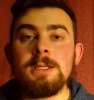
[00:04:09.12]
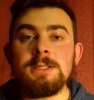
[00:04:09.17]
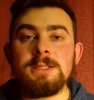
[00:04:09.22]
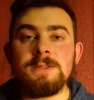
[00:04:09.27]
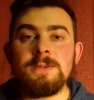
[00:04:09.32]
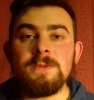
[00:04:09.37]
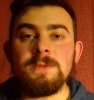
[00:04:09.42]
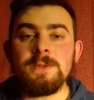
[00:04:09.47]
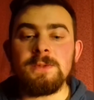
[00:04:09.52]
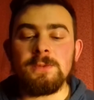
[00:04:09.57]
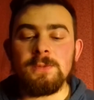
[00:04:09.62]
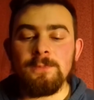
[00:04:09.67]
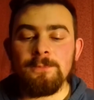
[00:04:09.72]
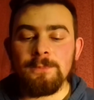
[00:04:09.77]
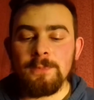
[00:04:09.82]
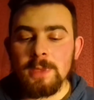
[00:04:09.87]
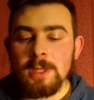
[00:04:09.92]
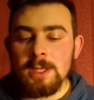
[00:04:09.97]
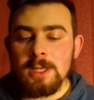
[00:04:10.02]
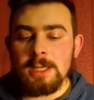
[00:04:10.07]
Interview.
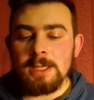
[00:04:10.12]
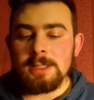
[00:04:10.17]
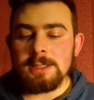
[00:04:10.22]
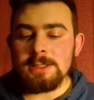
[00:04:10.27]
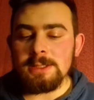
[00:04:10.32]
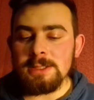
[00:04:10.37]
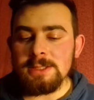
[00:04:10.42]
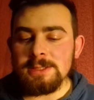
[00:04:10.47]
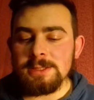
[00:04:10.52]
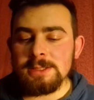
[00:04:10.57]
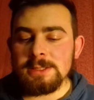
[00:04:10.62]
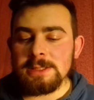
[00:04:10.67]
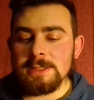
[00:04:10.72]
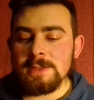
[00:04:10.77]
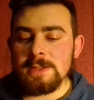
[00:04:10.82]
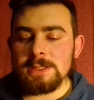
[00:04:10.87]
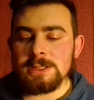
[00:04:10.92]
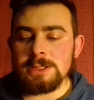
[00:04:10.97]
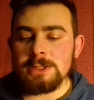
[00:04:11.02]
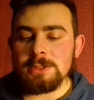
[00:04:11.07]
In it,
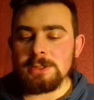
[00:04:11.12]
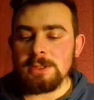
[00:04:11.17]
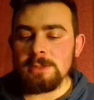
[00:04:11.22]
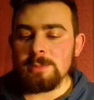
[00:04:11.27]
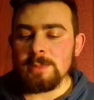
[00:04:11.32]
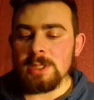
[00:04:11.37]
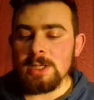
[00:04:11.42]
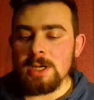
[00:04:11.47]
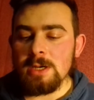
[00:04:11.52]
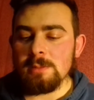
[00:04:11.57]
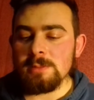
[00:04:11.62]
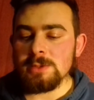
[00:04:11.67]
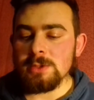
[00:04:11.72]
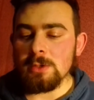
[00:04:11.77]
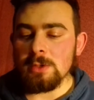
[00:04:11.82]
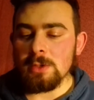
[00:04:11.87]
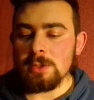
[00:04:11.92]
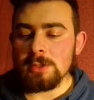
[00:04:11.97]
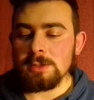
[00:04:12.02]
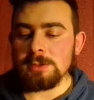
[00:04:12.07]
the student becomes
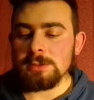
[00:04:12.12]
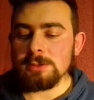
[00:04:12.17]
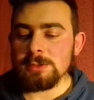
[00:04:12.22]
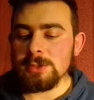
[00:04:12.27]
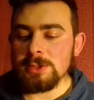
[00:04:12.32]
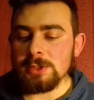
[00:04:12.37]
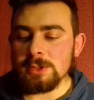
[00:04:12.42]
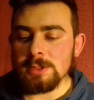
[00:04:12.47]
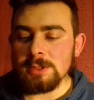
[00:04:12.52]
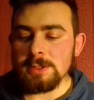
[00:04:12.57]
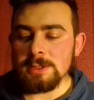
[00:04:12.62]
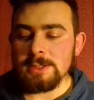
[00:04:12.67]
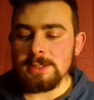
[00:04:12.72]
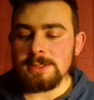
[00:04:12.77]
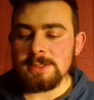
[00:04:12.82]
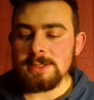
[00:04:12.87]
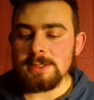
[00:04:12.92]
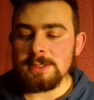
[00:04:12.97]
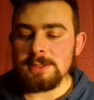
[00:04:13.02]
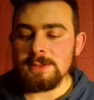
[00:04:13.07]
oral
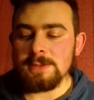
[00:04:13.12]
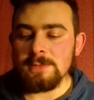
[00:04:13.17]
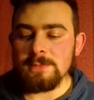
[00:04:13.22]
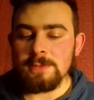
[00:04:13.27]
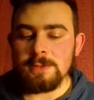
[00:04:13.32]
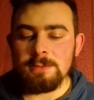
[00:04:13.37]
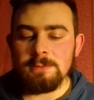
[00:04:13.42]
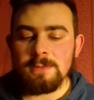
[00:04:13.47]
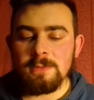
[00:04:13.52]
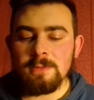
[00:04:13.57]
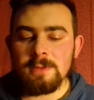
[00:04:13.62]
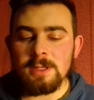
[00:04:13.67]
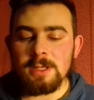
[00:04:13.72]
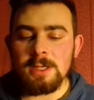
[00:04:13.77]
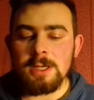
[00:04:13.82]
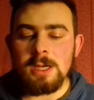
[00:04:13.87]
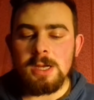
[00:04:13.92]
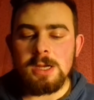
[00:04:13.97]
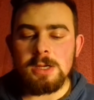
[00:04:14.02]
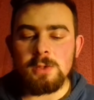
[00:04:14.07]
journalists, interviewing
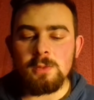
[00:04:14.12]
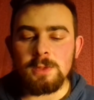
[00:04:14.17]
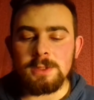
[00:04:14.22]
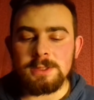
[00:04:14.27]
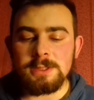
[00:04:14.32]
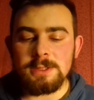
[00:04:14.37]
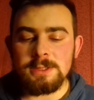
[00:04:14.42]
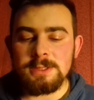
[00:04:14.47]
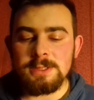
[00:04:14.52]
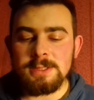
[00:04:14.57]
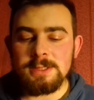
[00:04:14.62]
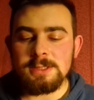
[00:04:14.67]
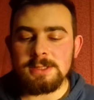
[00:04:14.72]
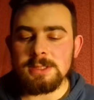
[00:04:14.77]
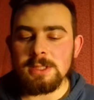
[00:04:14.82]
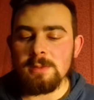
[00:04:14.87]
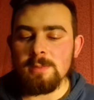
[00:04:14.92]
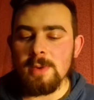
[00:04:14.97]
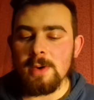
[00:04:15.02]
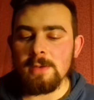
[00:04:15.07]
their acquaintances
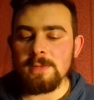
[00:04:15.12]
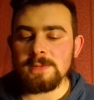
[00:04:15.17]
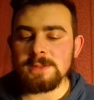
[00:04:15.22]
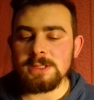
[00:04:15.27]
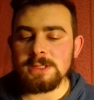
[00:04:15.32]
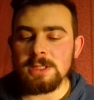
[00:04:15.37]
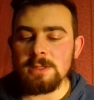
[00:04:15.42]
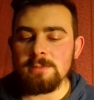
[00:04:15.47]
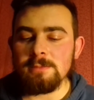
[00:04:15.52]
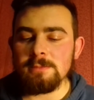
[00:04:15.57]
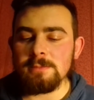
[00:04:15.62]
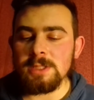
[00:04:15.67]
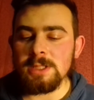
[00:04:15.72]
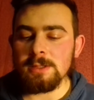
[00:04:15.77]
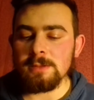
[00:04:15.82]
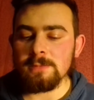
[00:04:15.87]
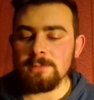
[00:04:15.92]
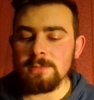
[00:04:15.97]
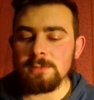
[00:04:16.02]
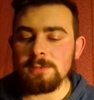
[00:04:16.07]
about some
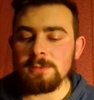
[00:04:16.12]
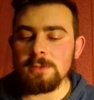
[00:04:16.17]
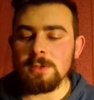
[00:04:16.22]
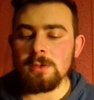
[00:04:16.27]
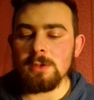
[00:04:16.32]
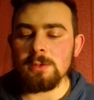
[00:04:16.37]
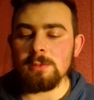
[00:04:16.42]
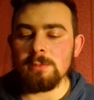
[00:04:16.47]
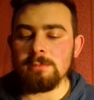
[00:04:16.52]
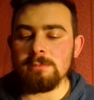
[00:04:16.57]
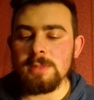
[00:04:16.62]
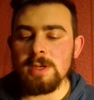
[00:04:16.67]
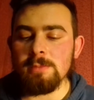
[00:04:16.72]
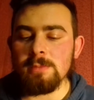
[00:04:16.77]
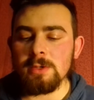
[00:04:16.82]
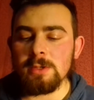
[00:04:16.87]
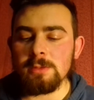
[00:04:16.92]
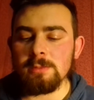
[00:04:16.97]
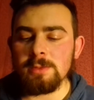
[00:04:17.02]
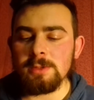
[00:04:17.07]
meaningful or
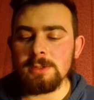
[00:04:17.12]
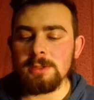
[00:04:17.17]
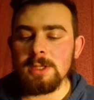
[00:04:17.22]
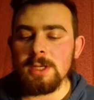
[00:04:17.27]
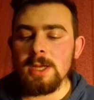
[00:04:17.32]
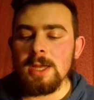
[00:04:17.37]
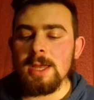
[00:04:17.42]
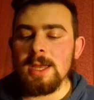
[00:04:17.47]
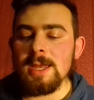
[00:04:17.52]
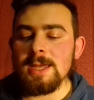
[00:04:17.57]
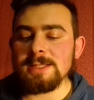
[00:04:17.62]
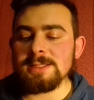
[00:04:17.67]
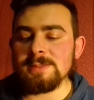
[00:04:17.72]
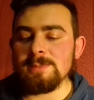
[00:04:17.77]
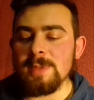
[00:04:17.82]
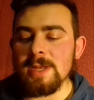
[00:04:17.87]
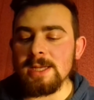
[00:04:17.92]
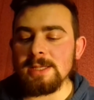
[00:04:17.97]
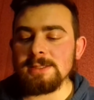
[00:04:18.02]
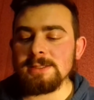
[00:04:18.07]
memorable
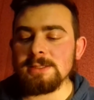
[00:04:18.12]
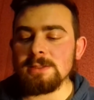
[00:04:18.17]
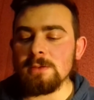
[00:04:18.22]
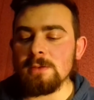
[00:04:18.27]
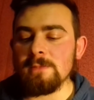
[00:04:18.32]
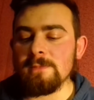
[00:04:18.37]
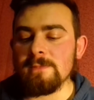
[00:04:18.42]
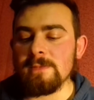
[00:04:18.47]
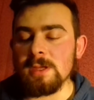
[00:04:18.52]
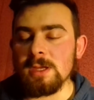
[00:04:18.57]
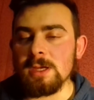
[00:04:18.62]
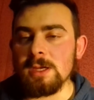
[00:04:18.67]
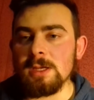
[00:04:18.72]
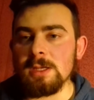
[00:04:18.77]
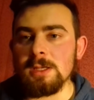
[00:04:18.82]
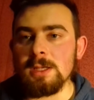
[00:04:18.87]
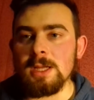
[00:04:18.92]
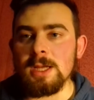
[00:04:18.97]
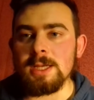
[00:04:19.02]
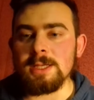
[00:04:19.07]
aspects of their
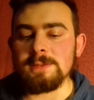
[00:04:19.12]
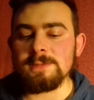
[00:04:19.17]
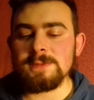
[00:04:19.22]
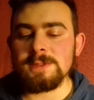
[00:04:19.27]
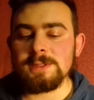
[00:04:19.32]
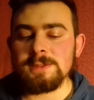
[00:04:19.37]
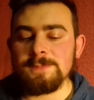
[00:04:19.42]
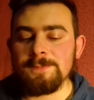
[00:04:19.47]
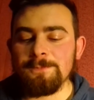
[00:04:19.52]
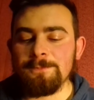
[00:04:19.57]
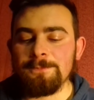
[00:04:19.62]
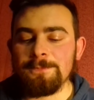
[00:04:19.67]
lives.